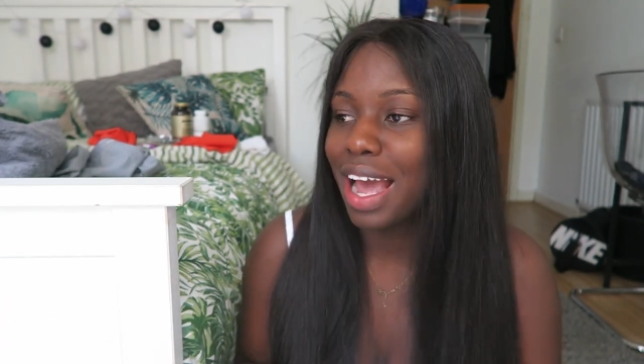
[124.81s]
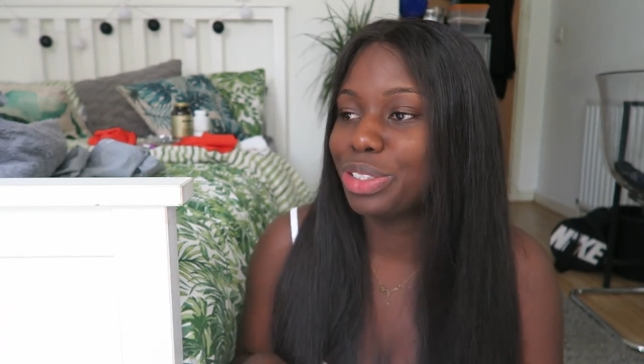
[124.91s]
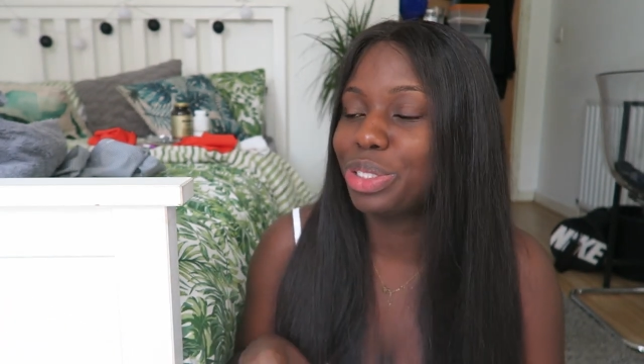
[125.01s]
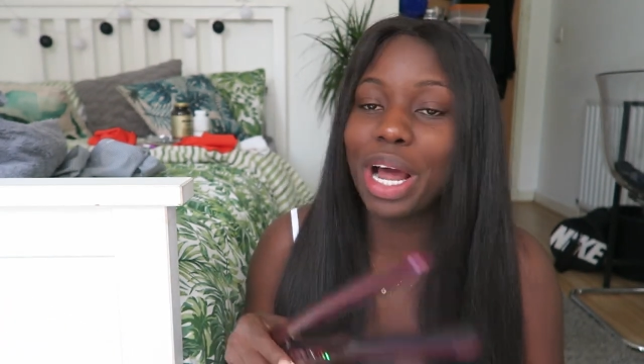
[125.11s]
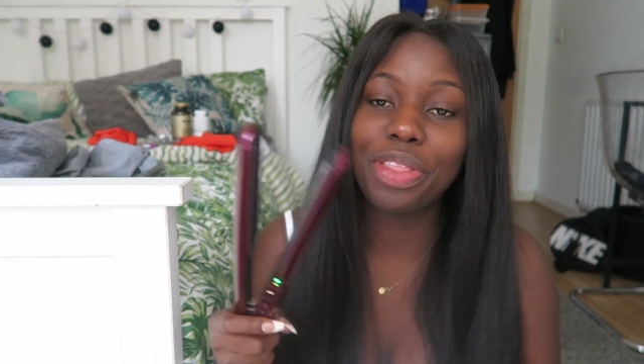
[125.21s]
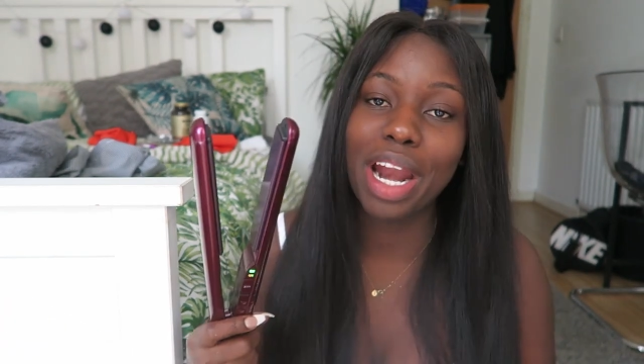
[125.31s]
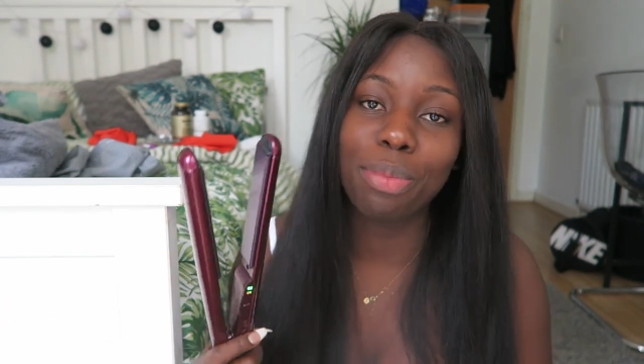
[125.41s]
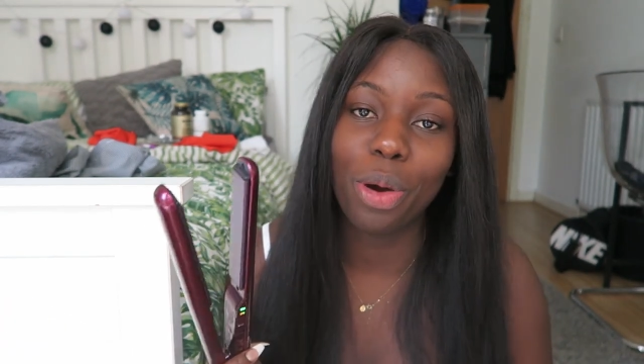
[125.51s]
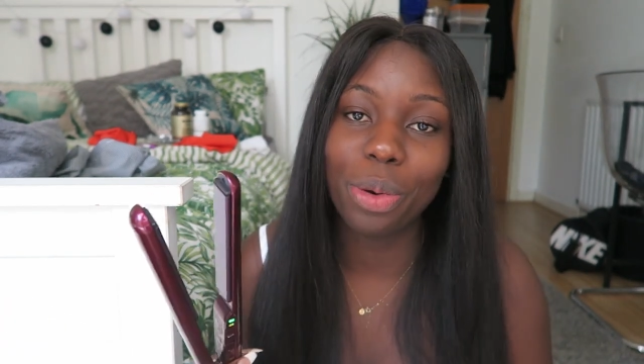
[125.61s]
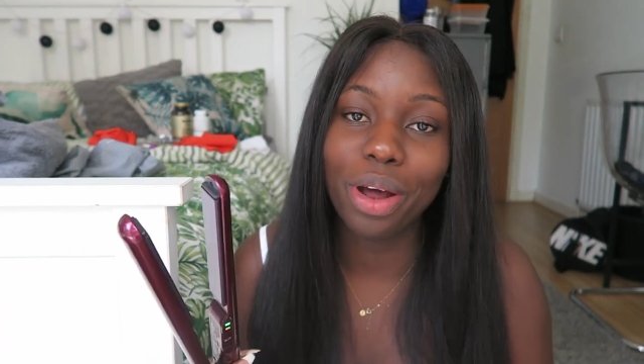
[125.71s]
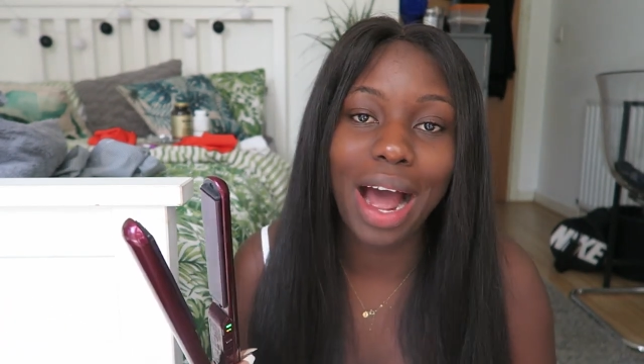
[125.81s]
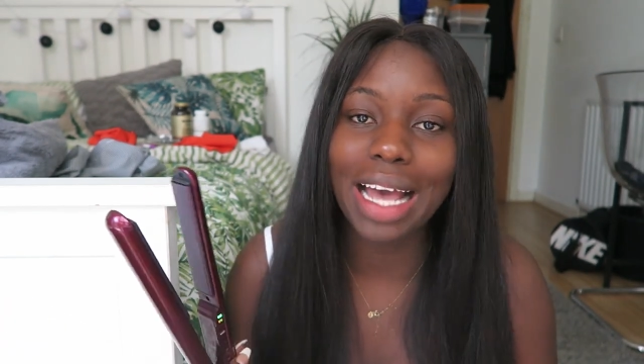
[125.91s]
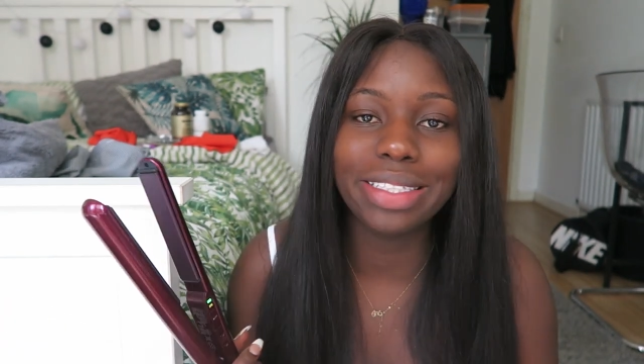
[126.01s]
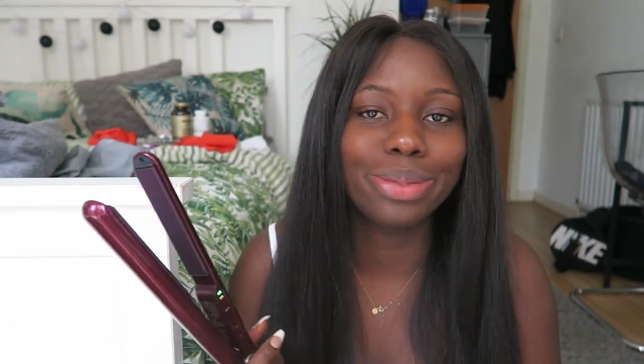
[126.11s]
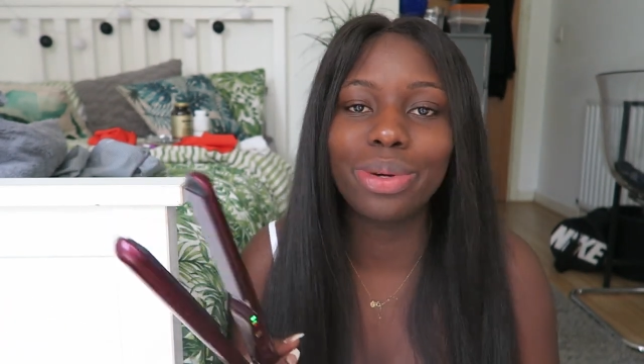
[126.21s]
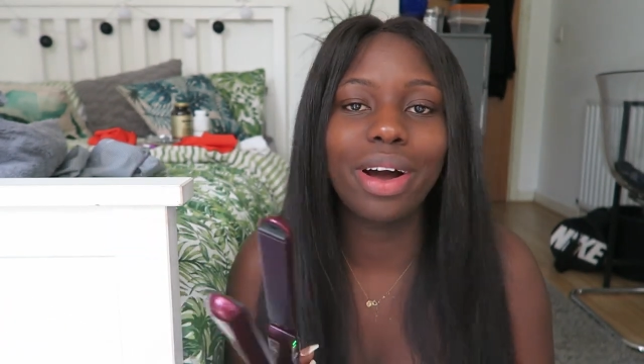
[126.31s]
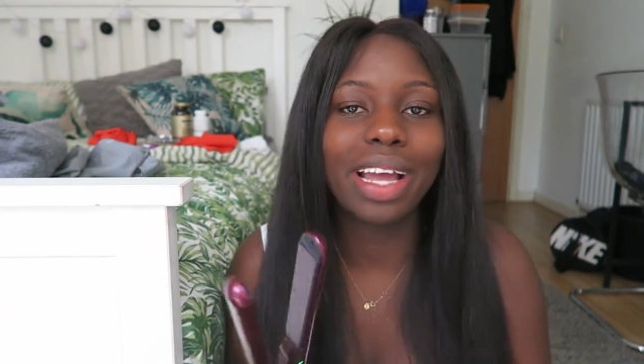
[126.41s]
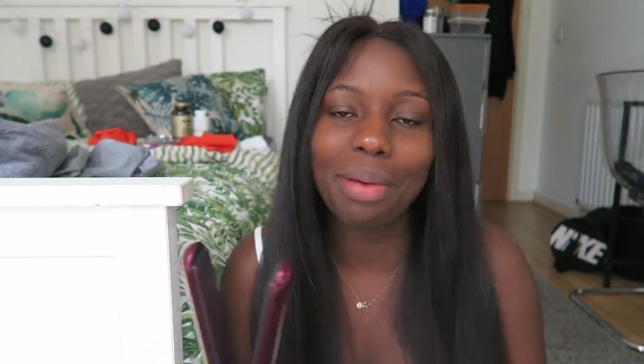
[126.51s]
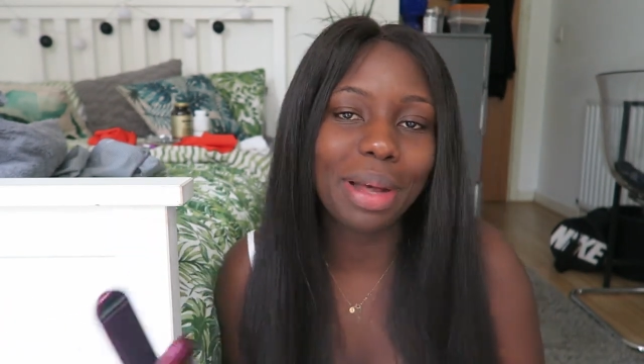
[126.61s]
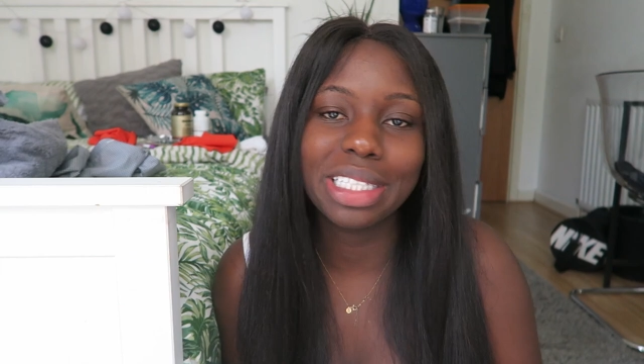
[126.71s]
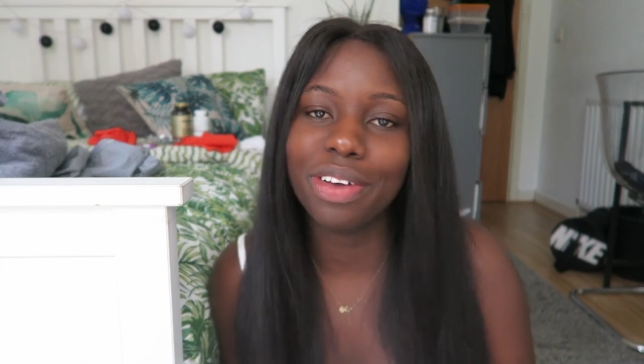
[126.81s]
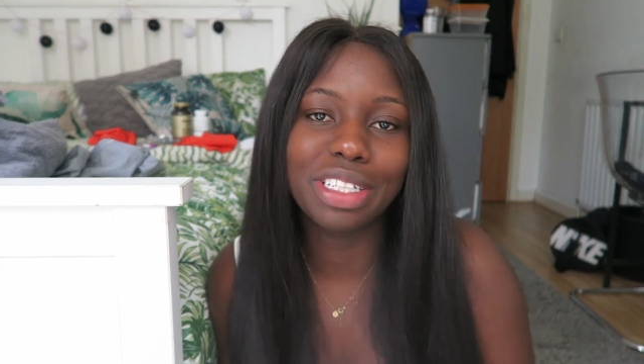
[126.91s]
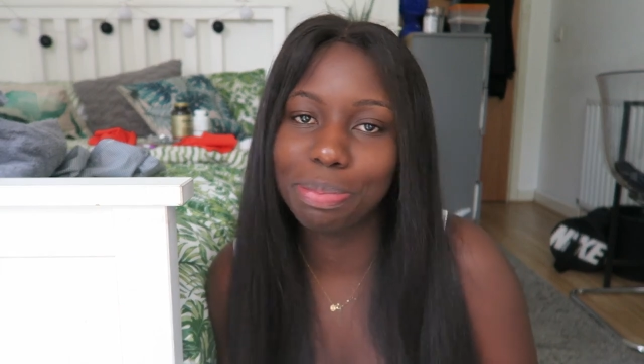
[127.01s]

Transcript: And so now that I'm older, I still can't get myself